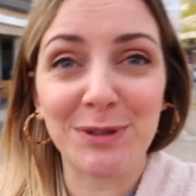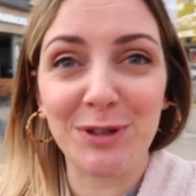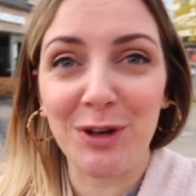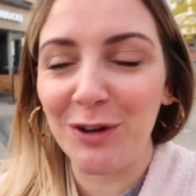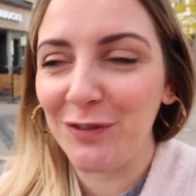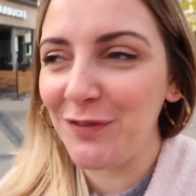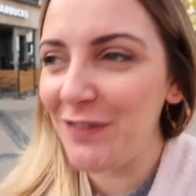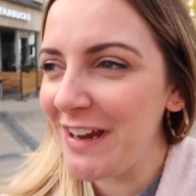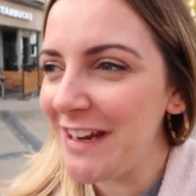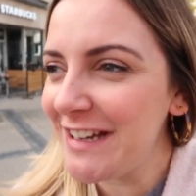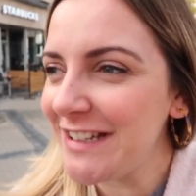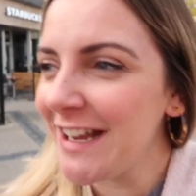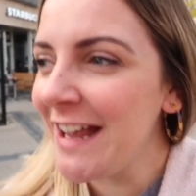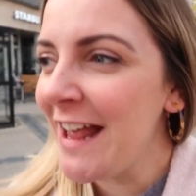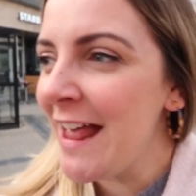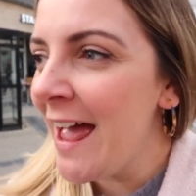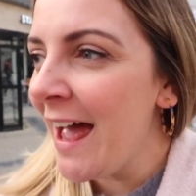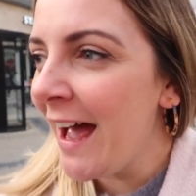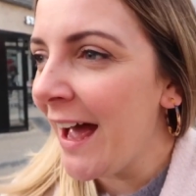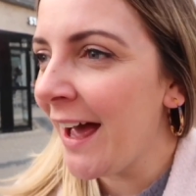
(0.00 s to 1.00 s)
coffees
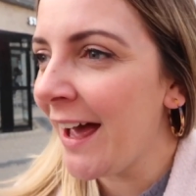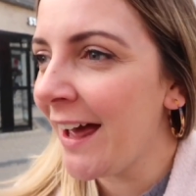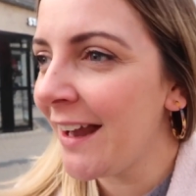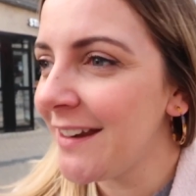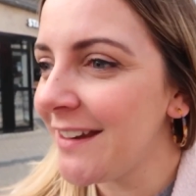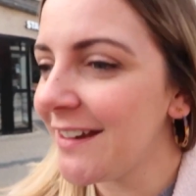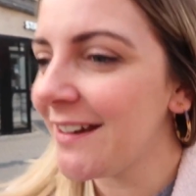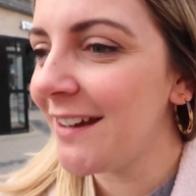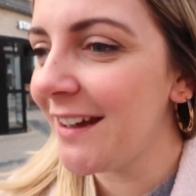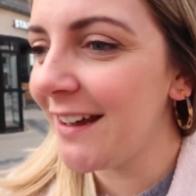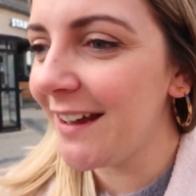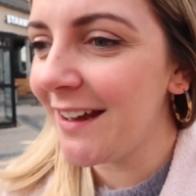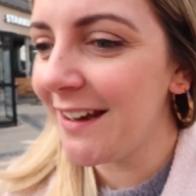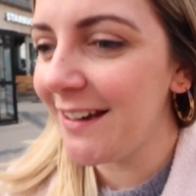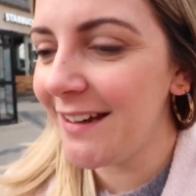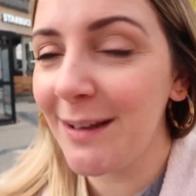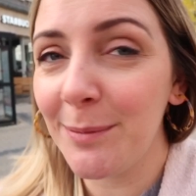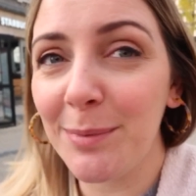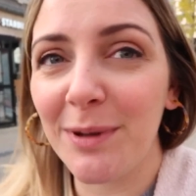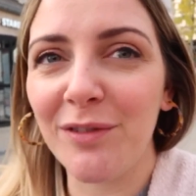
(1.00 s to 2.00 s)
and a
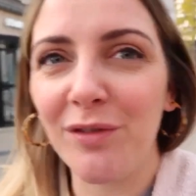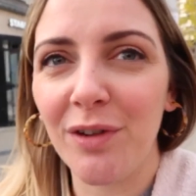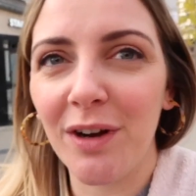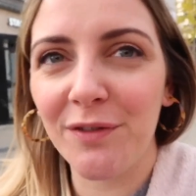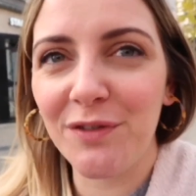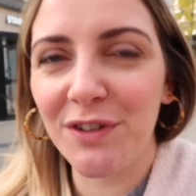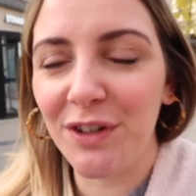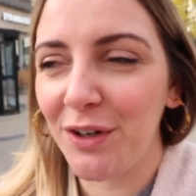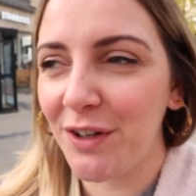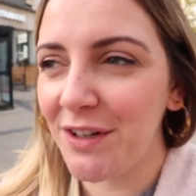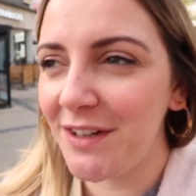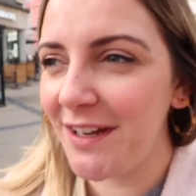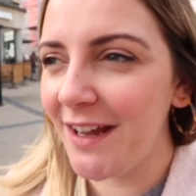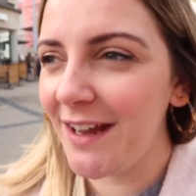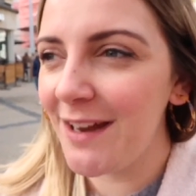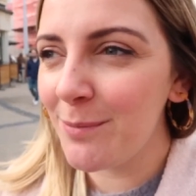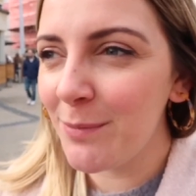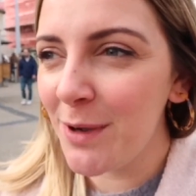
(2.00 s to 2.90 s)
little bit of crafting content.